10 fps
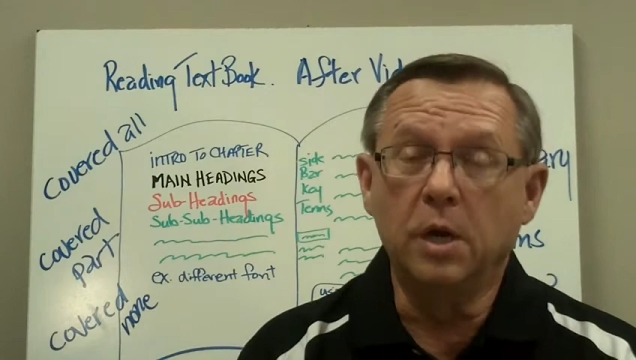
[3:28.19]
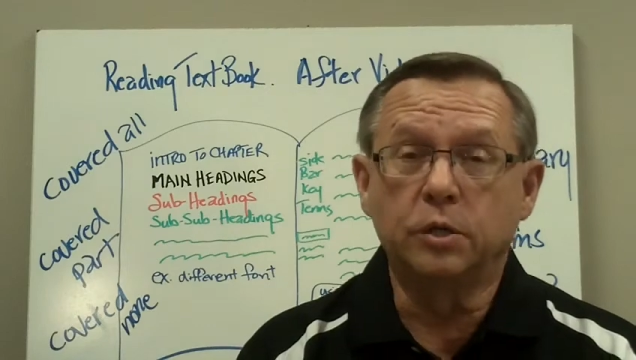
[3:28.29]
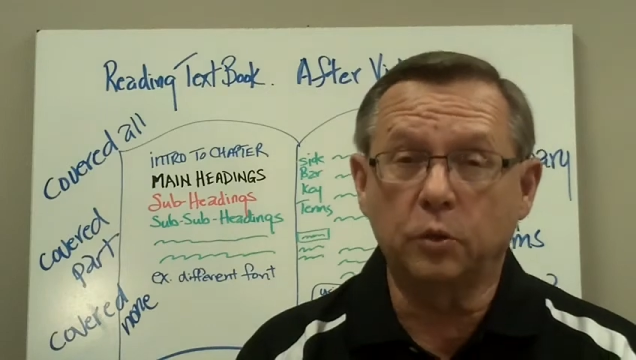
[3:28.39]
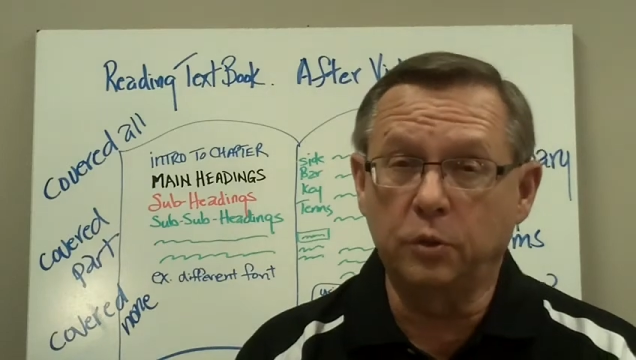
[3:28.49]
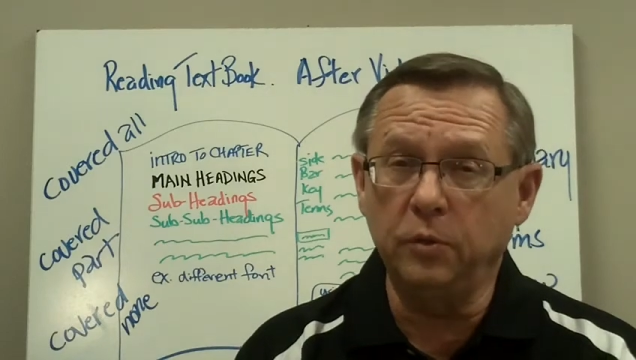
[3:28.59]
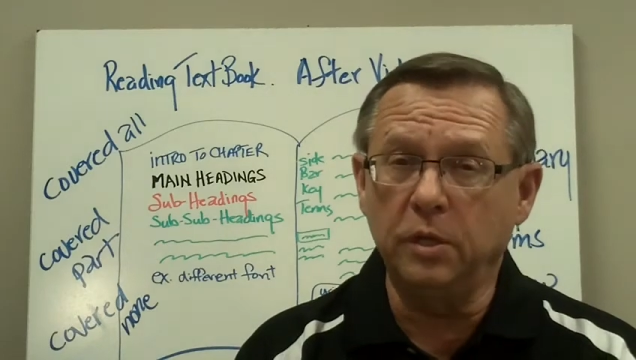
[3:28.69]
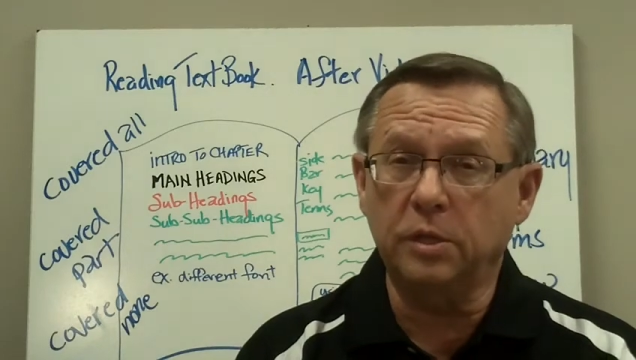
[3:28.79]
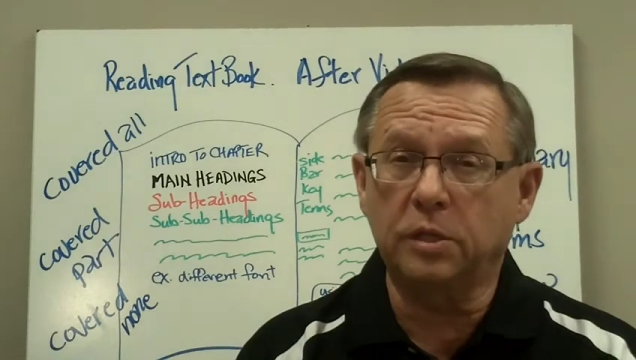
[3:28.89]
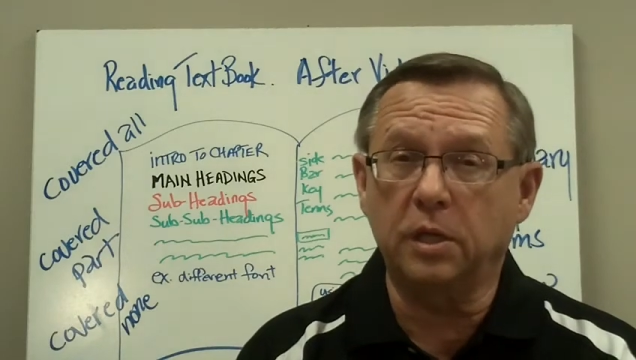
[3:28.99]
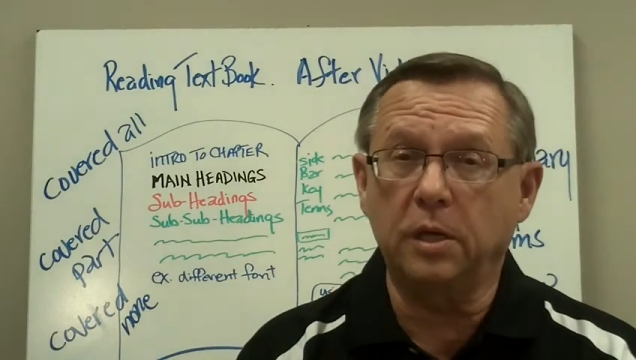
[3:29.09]
So do
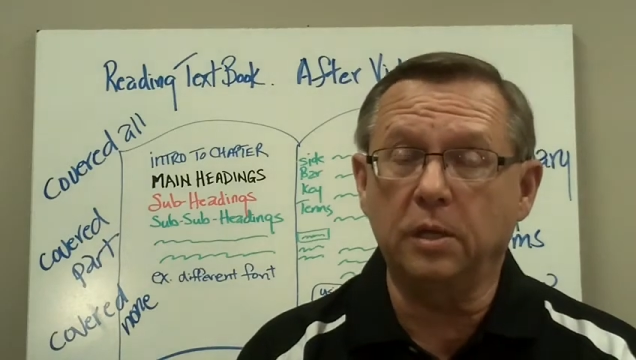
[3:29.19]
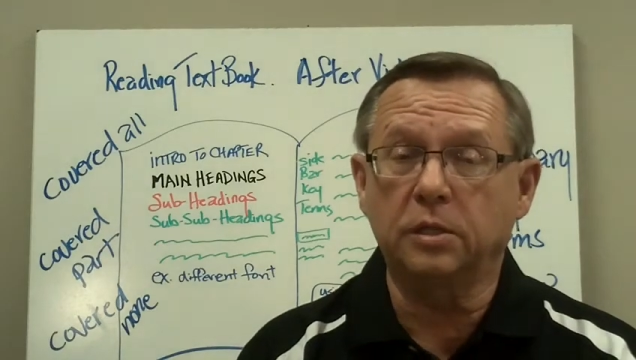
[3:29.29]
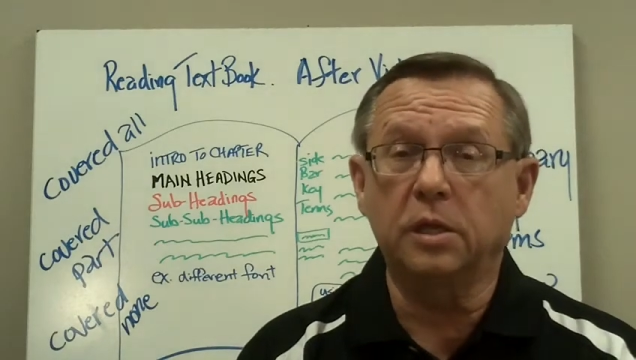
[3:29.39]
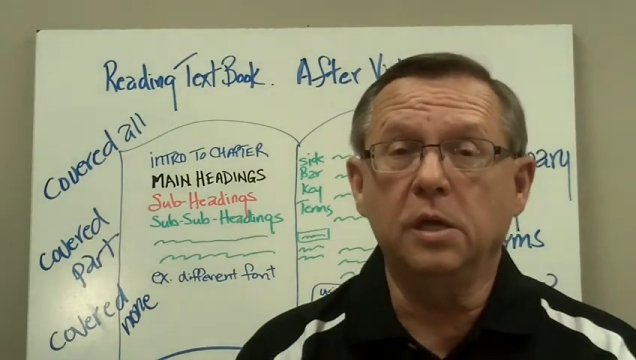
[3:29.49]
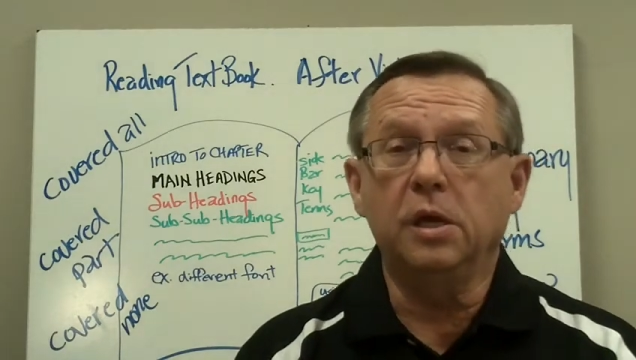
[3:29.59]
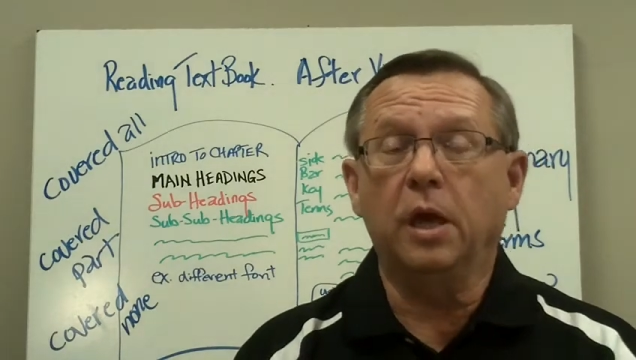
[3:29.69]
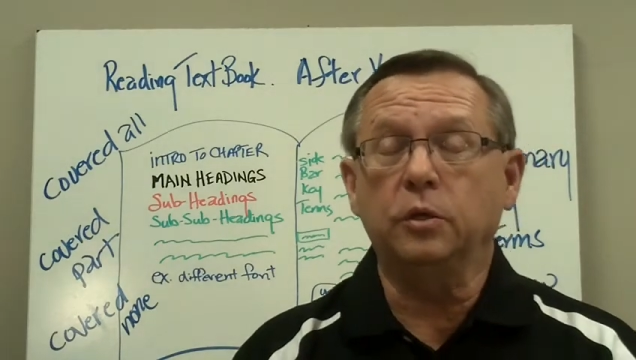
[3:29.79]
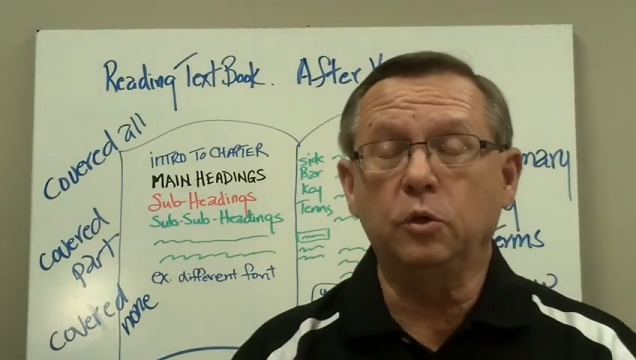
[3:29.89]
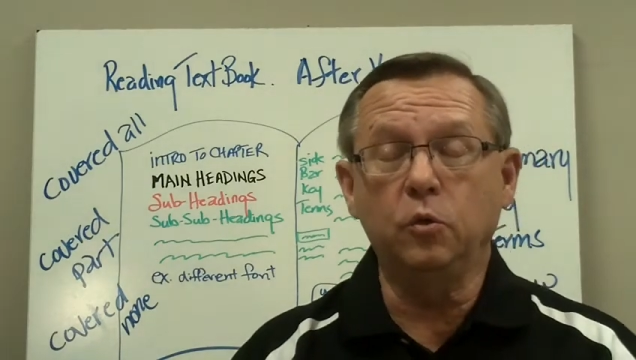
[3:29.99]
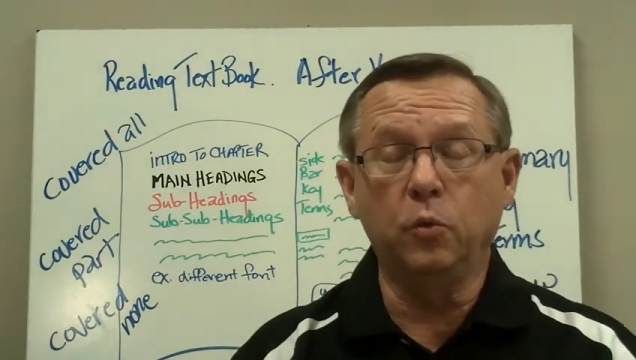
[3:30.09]
these things
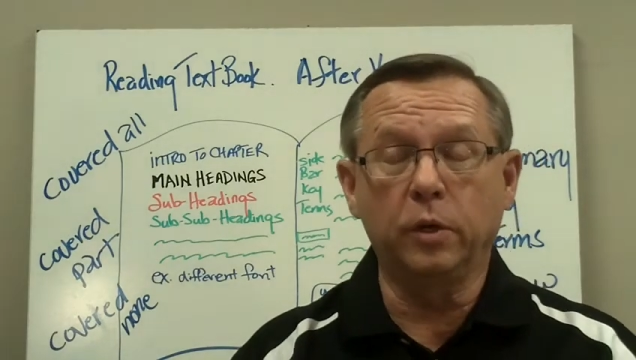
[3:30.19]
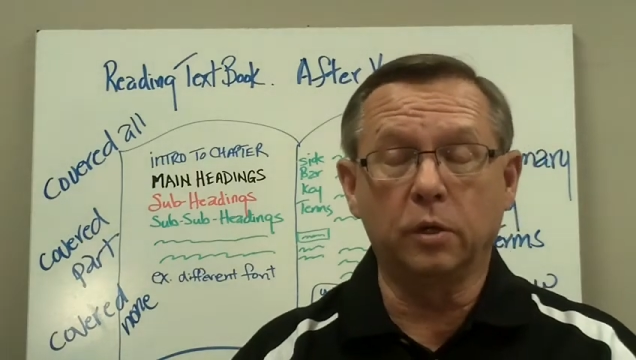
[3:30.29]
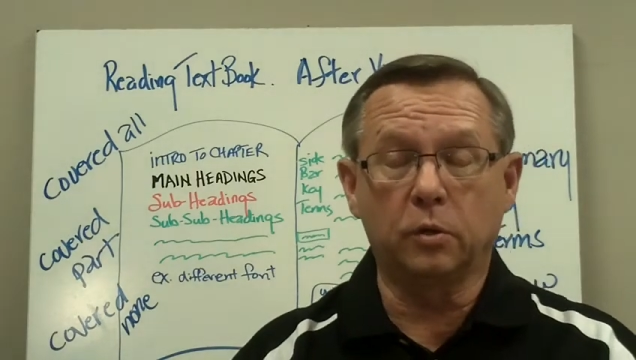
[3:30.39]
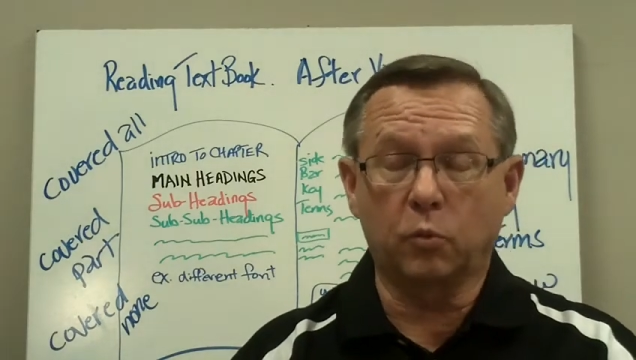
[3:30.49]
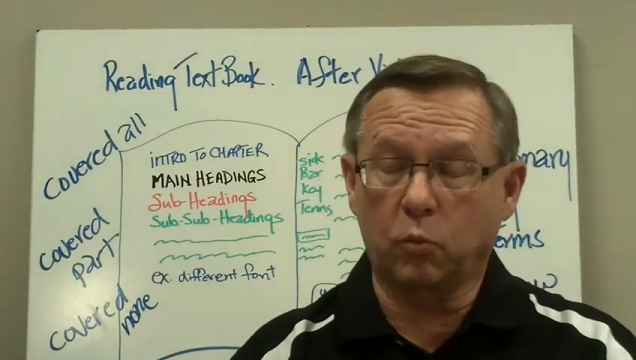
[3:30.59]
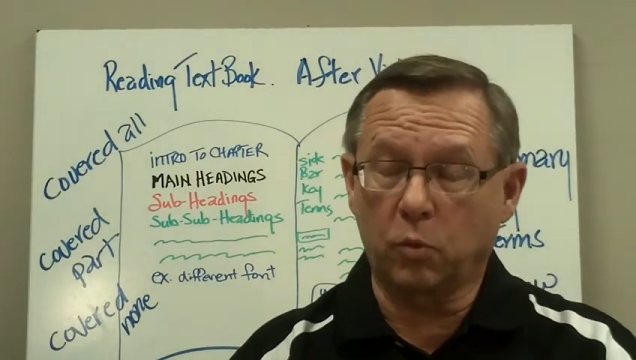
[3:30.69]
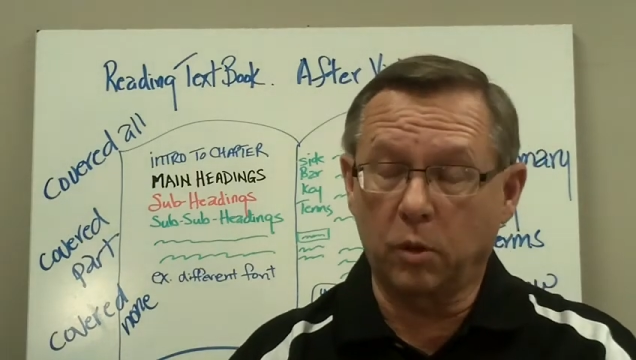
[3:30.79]
and you will